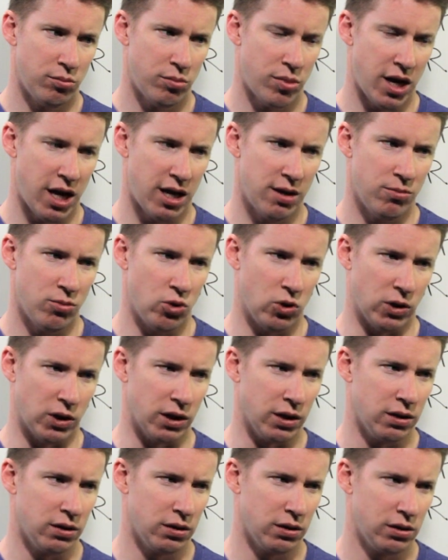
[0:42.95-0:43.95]
pay
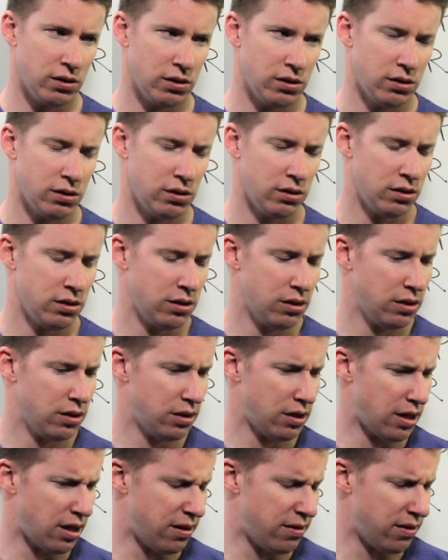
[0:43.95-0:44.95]
more,
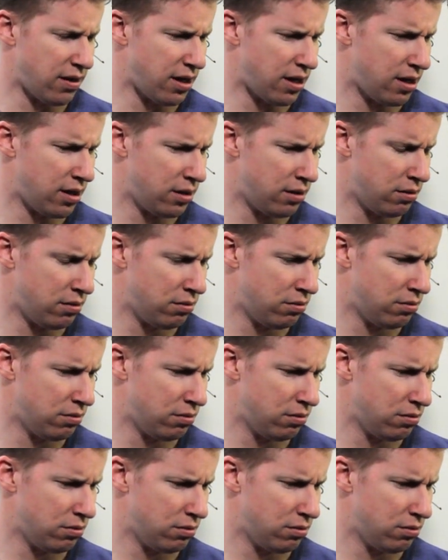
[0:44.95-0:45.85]
and then,